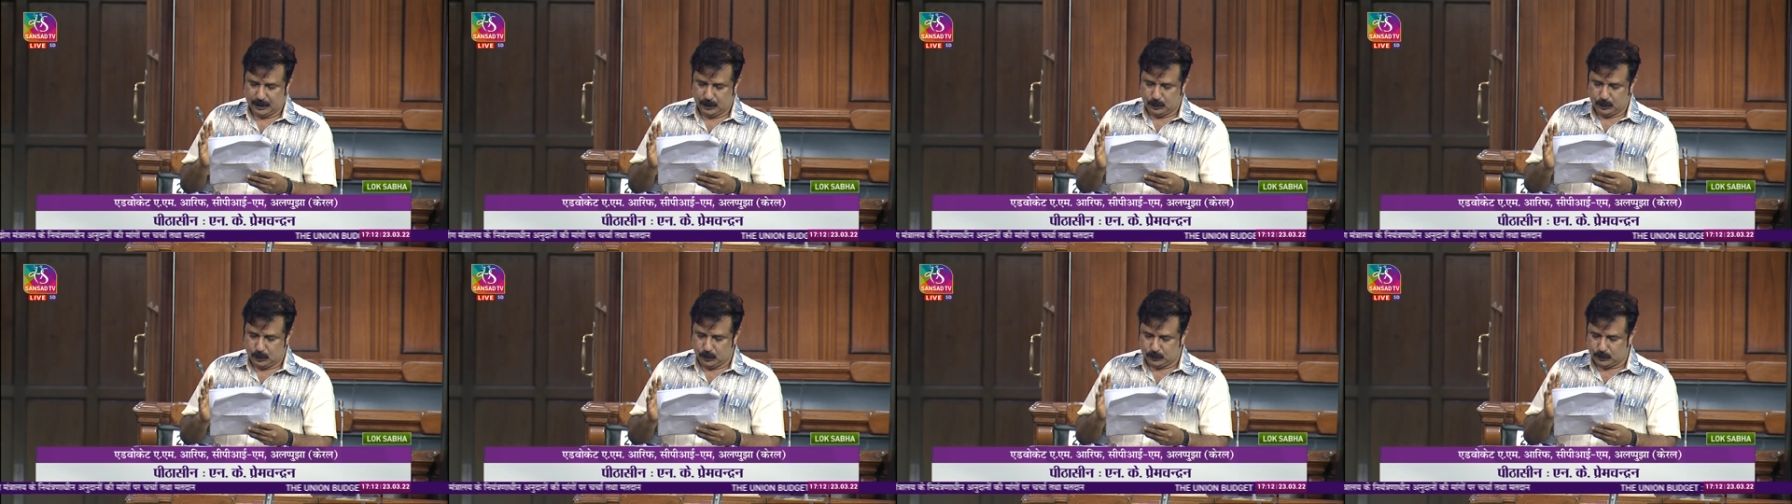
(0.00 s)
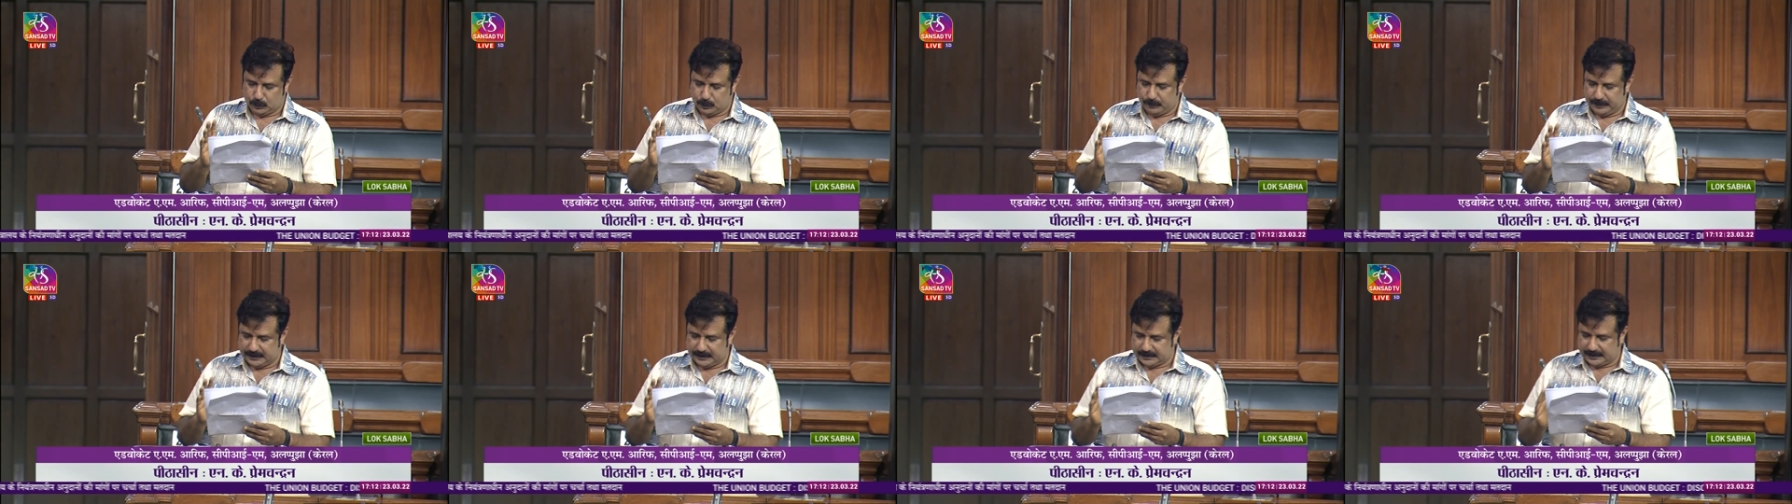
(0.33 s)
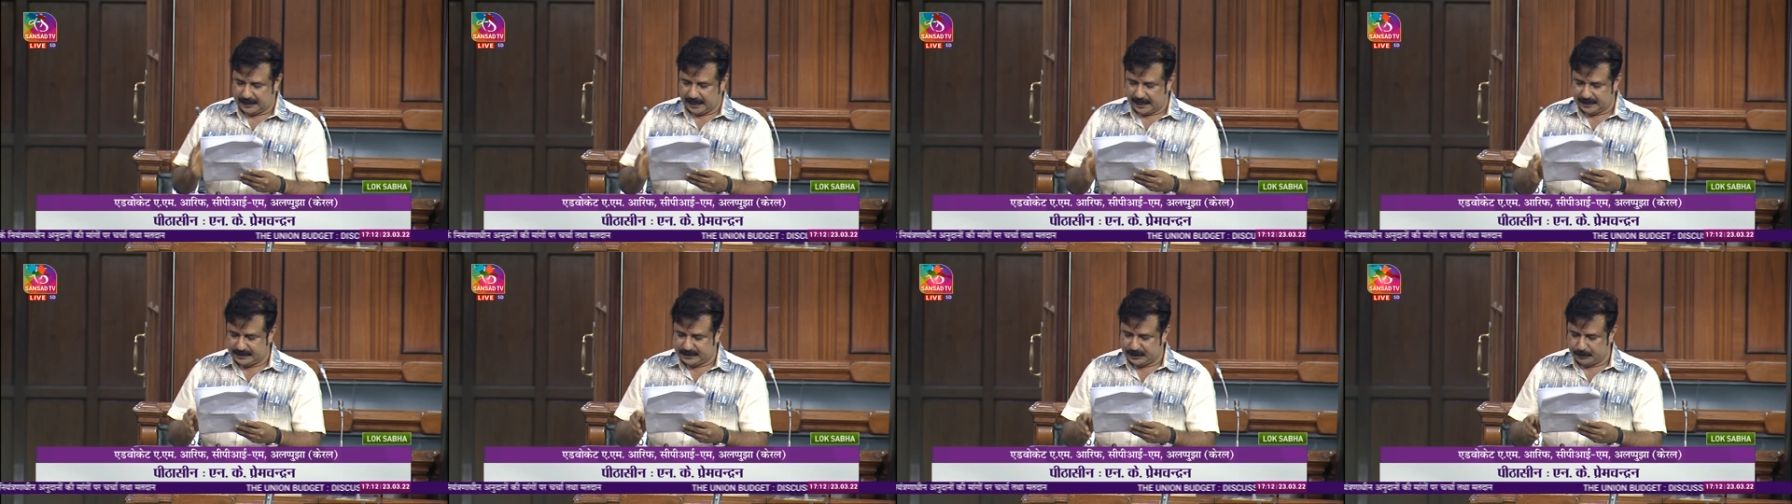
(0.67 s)
due to which
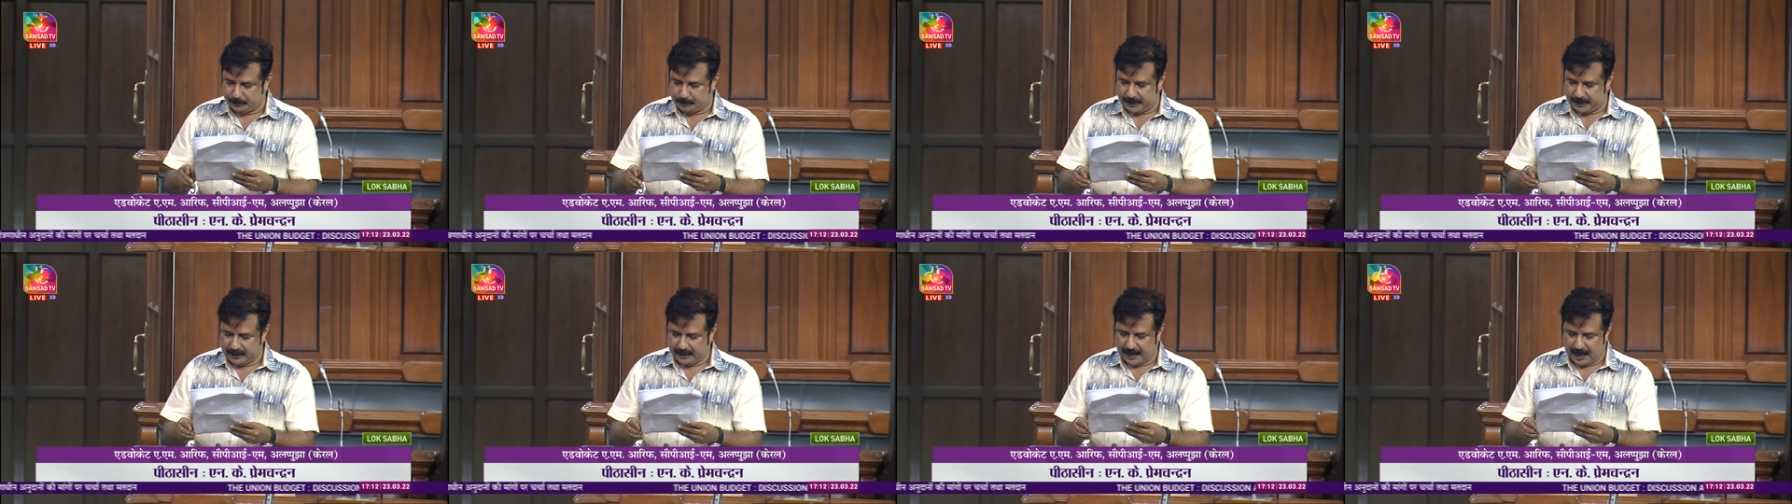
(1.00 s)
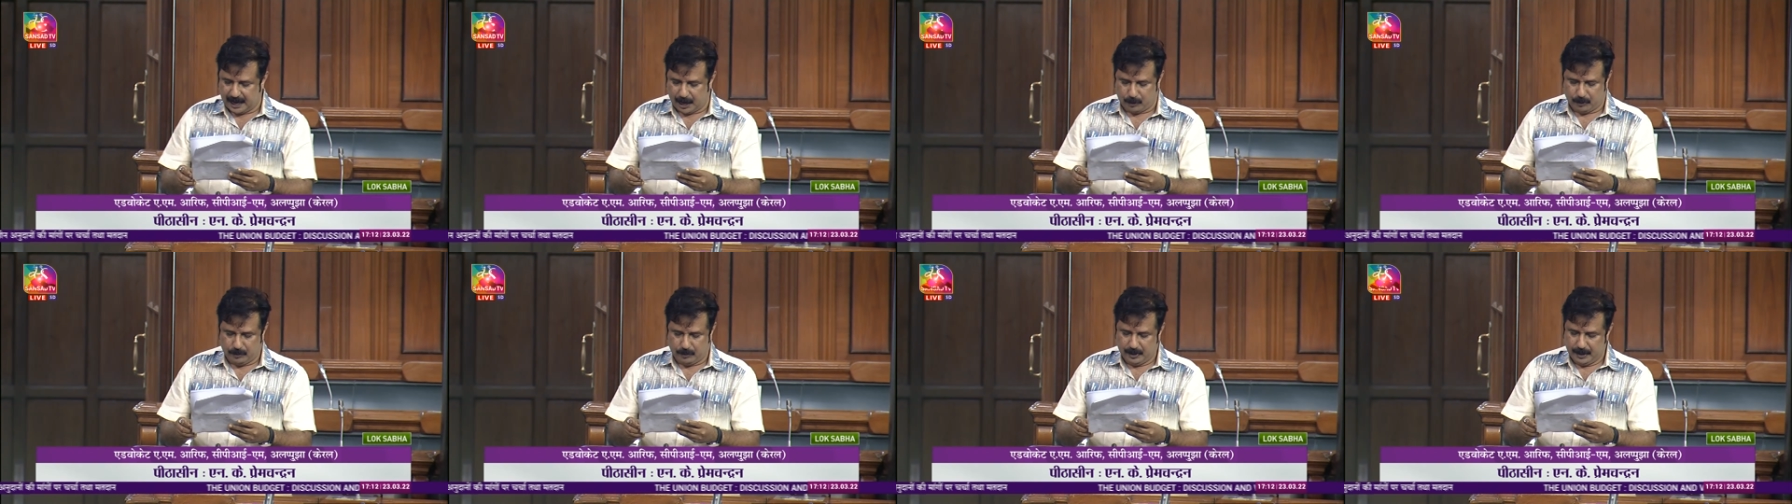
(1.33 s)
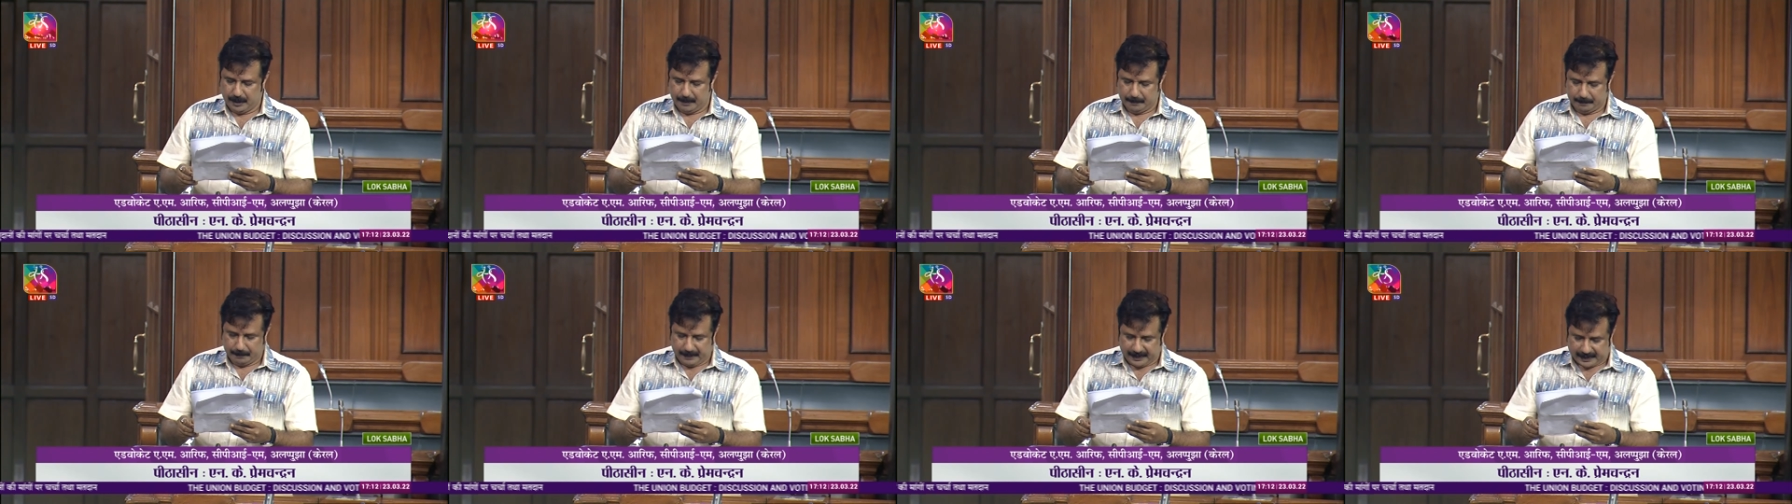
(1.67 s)
the shipment have
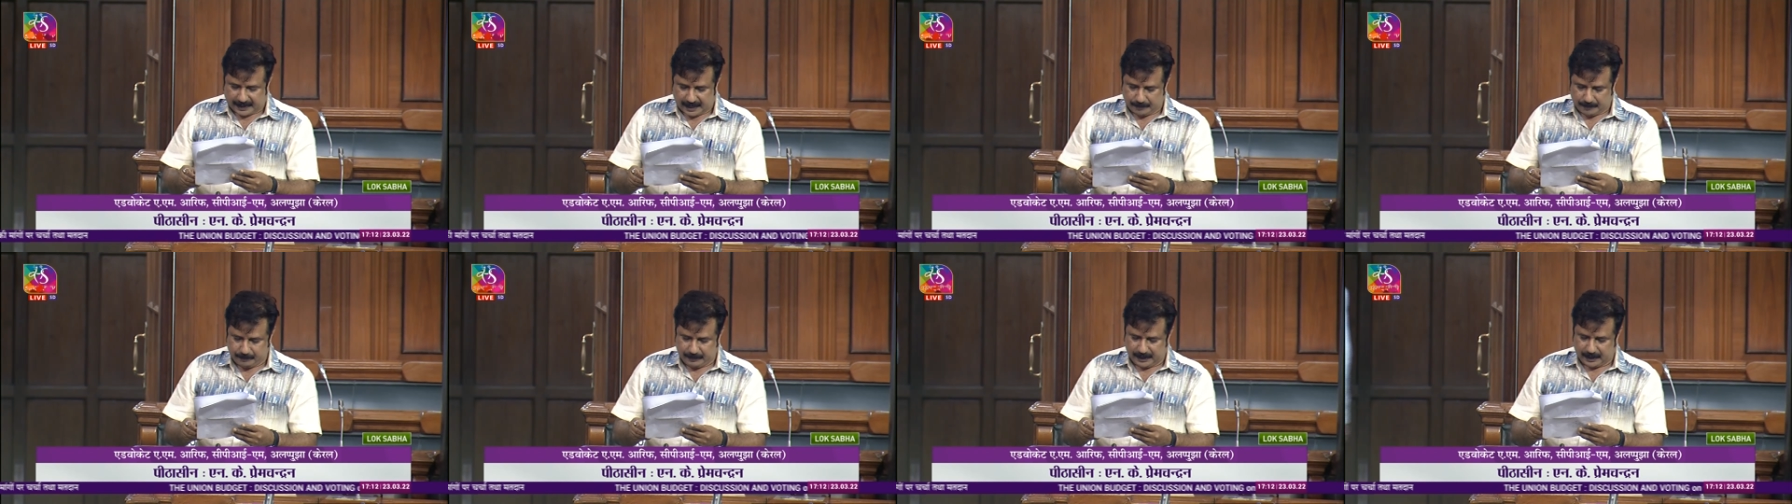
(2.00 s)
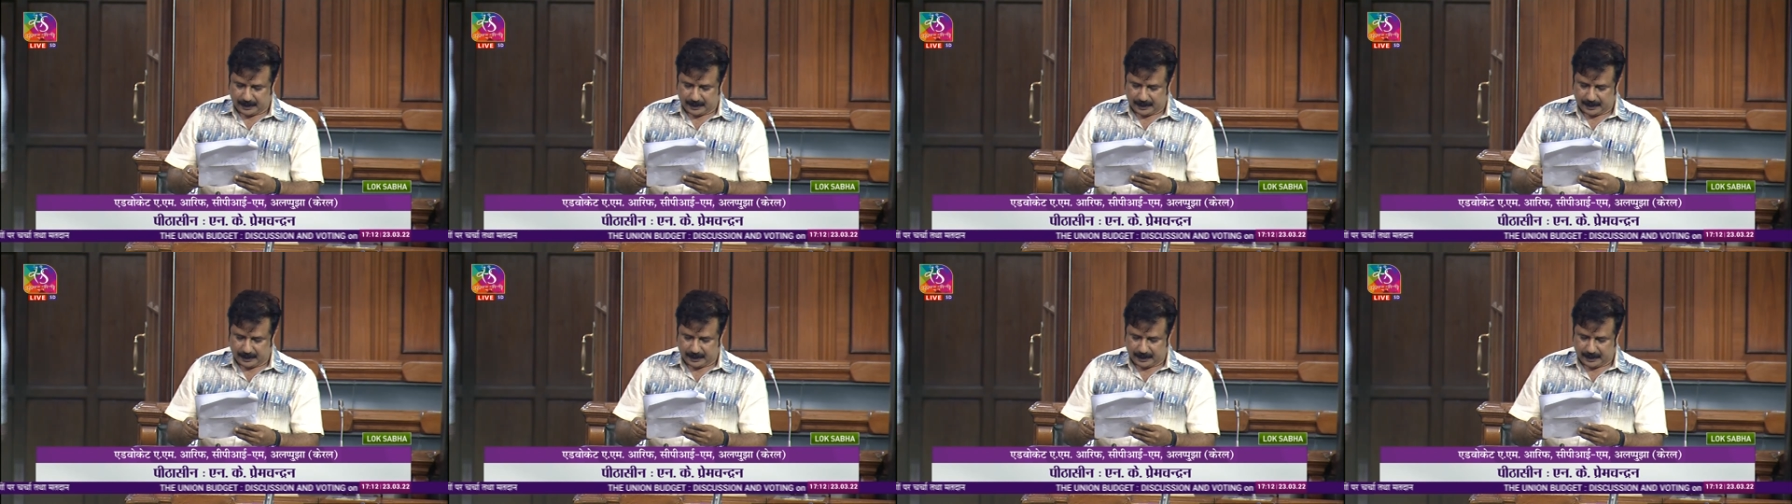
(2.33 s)
become